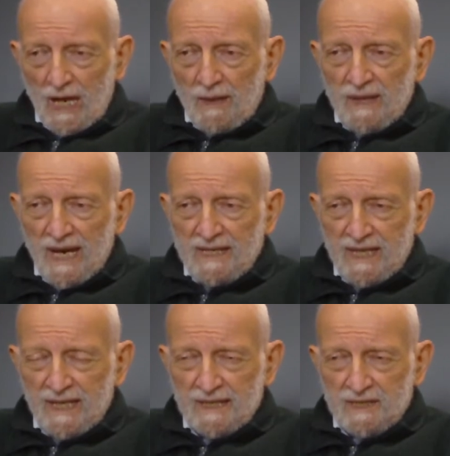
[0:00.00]
The
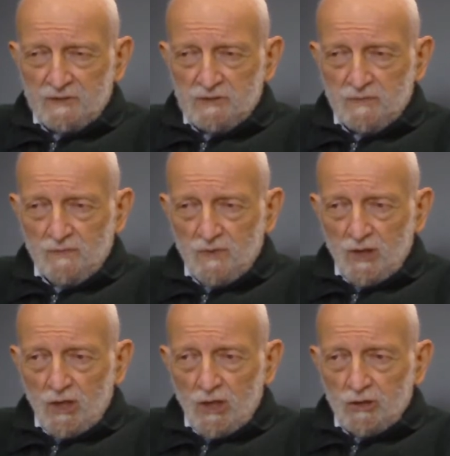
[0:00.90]
idea is
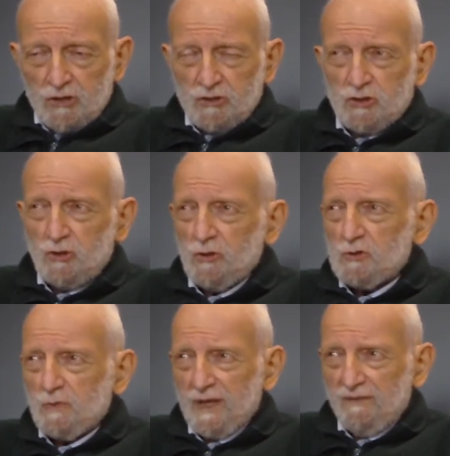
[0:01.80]
to choose
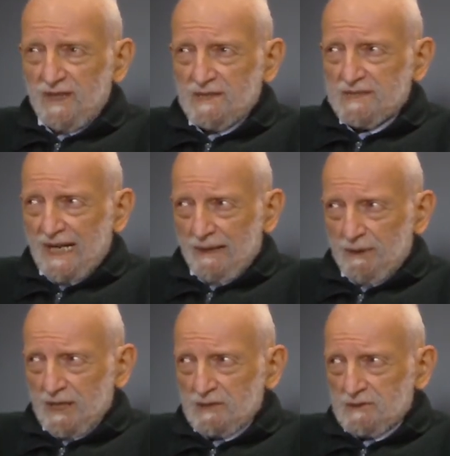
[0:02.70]
one of these
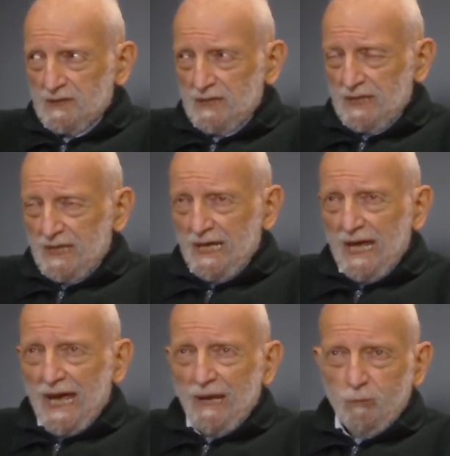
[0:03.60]
topics
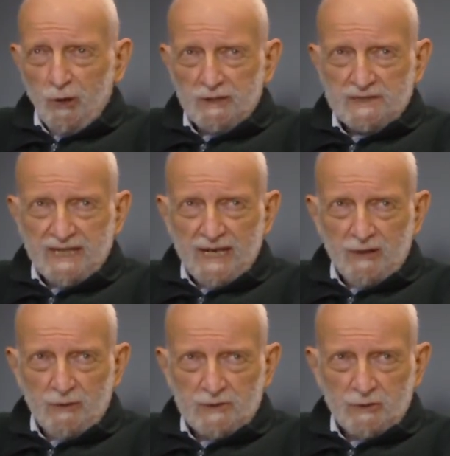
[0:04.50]
and work
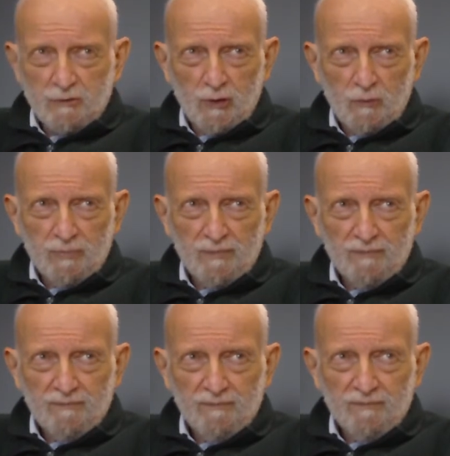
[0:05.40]
together as a group.
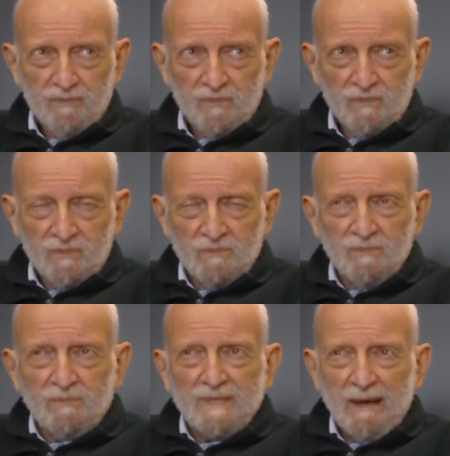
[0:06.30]

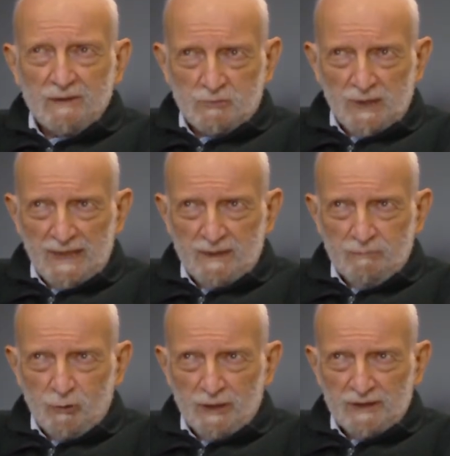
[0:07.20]
Now, it's really
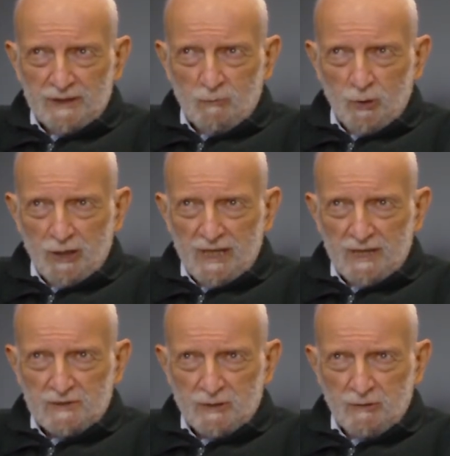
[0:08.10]
important in working
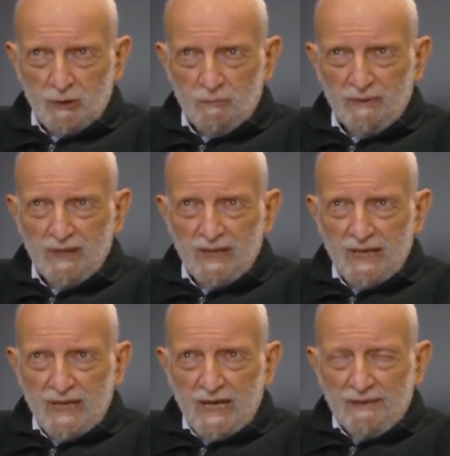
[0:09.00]
as a group
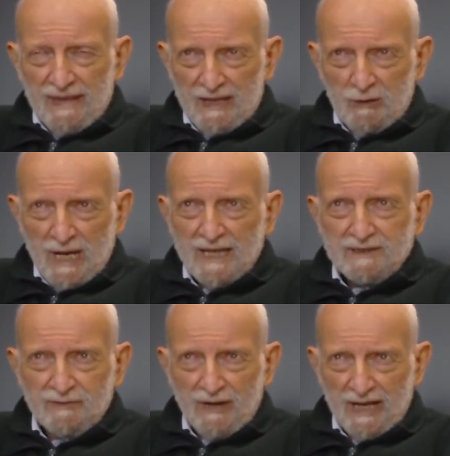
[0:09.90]
that you not
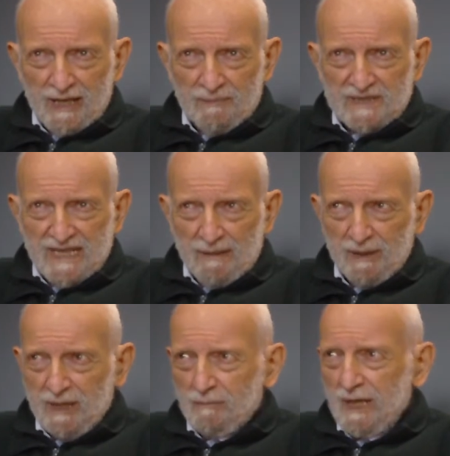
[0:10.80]
divide up the
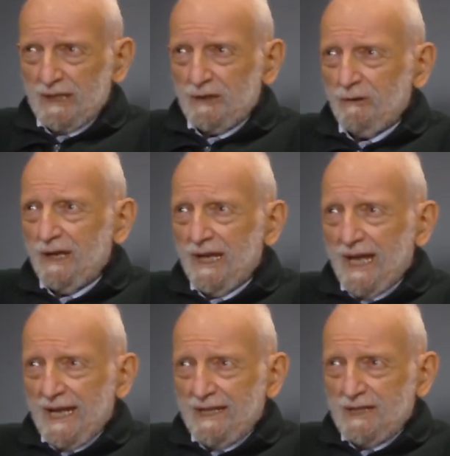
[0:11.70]
topic among you
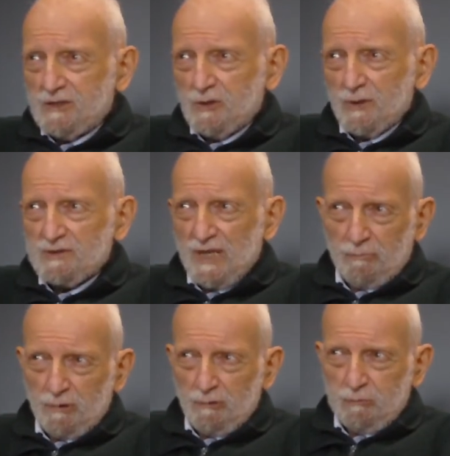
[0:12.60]
and each do a
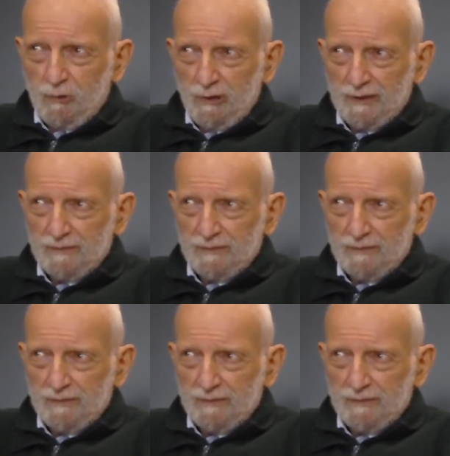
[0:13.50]
separate report.